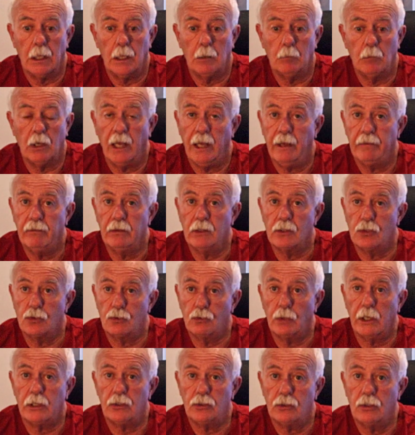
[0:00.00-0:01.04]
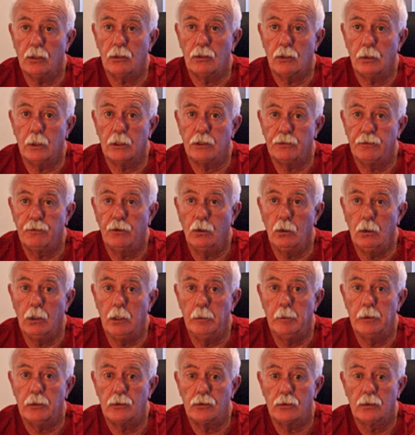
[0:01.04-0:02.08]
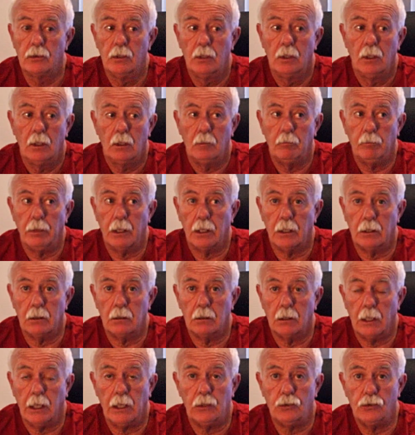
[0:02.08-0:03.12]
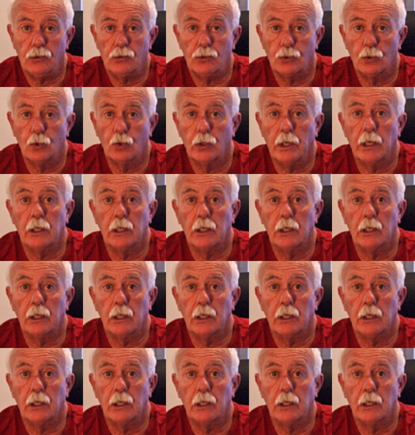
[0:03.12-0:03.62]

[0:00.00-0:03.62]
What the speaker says: I haven't stretched it to its full limits, but as you saw